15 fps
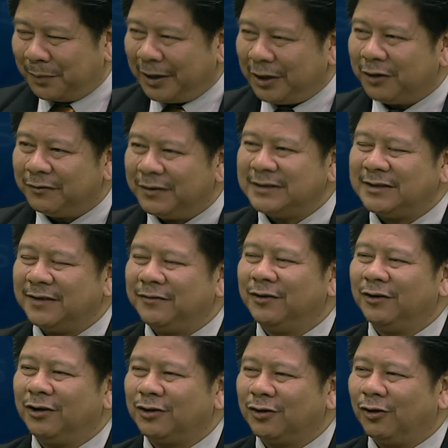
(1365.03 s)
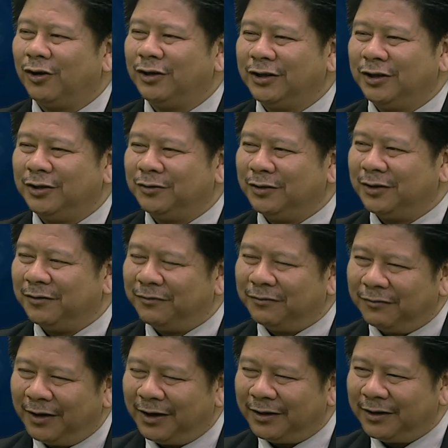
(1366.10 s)
Many of us have not gone into the
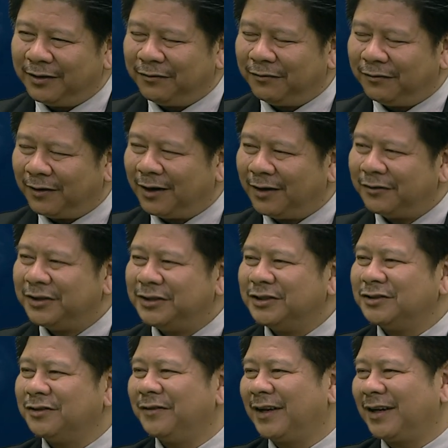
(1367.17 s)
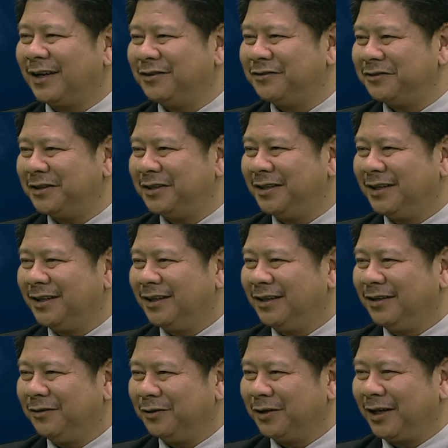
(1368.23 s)
very far reaches of the country.
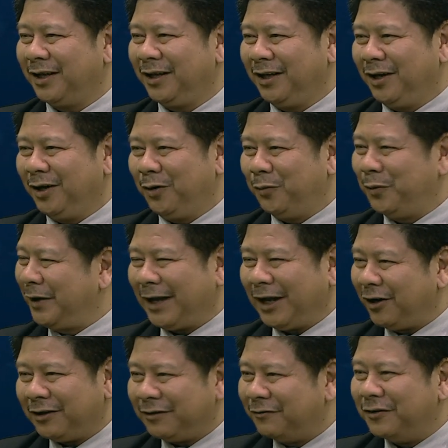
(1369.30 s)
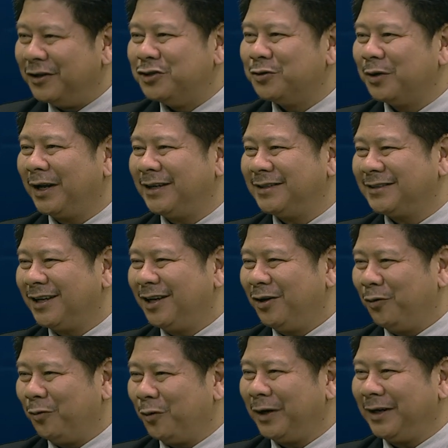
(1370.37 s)
Okay, we cannot visualize
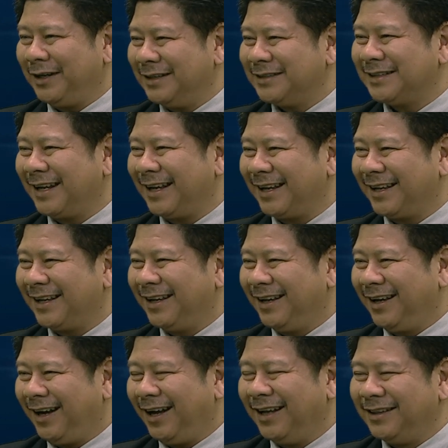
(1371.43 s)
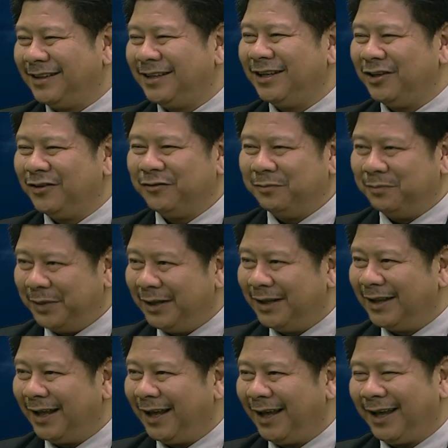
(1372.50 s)
what it is like until you've
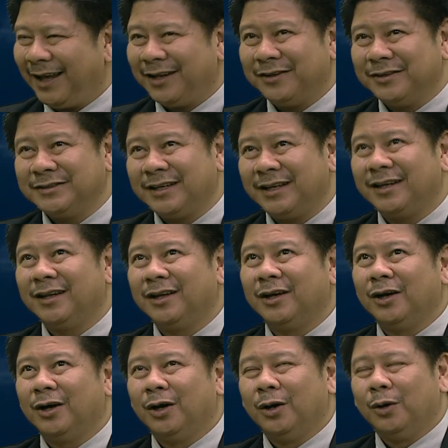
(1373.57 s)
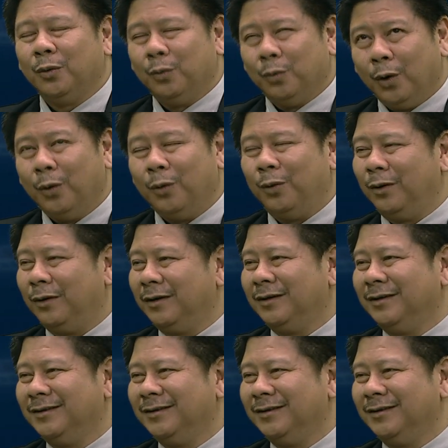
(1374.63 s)
been there and you said, whoa,